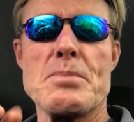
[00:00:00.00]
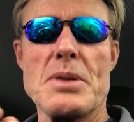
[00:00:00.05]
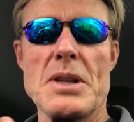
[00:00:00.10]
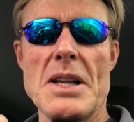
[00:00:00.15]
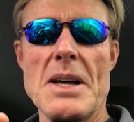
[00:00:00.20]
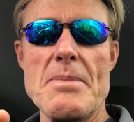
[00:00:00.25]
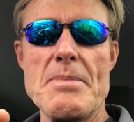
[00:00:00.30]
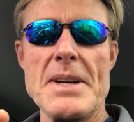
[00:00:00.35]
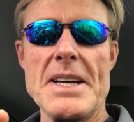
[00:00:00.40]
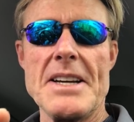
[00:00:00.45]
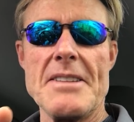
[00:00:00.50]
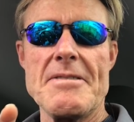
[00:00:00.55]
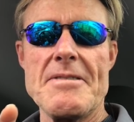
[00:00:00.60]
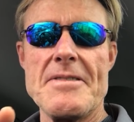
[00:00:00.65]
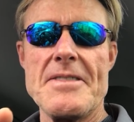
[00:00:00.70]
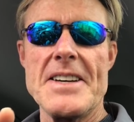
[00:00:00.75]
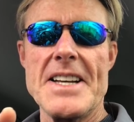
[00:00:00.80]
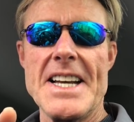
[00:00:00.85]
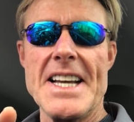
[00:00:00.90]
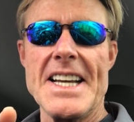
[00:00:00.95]
plumbing
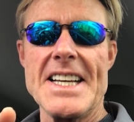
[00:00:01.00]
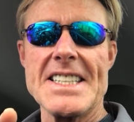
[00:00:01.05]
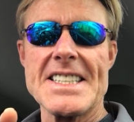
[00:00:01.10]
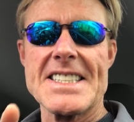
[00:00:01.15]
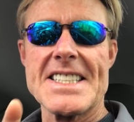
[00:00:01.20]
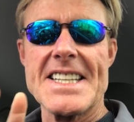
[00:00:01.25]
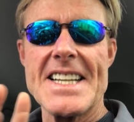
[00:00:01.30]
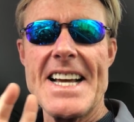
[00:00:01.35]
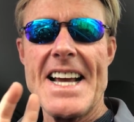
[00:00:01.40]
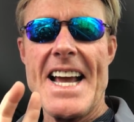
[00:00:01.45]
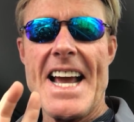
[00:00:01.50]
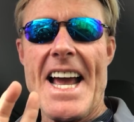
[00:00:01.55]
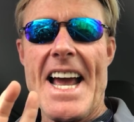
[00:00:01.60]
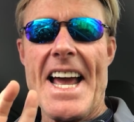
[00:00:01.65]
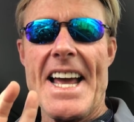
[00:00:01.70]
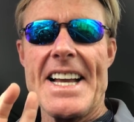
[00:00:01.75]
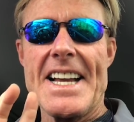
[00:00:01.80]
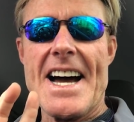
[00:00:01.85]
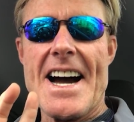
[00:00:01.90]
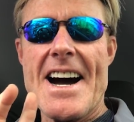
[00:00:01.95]
fittings
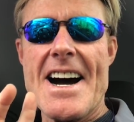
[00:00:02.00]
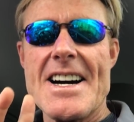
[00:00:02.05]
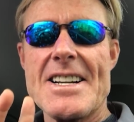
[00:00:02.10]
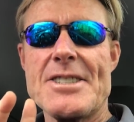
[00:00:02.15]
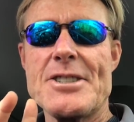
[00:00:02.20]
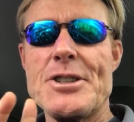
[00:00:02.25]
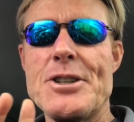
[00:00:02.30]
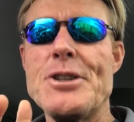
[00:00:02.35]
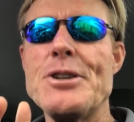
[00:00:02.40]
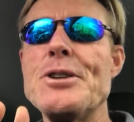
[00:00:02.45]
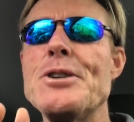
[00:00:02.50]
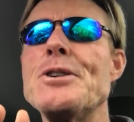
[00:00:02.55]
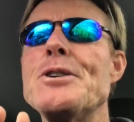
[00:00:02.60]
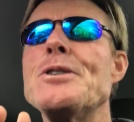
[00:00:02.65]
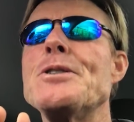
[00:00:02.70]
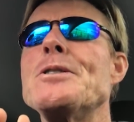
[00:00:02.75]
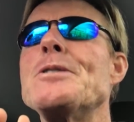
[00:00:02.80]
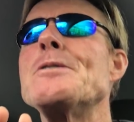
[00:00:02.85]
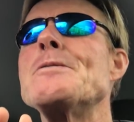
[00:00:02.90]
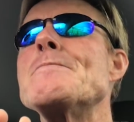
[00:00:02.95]
uh,
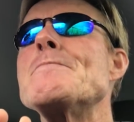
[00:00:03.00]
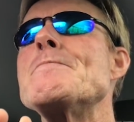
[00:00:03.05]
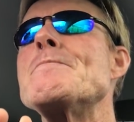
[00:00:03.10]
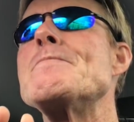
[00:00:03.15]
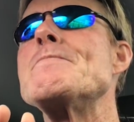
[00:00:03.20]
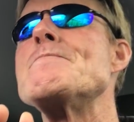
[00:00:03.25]
to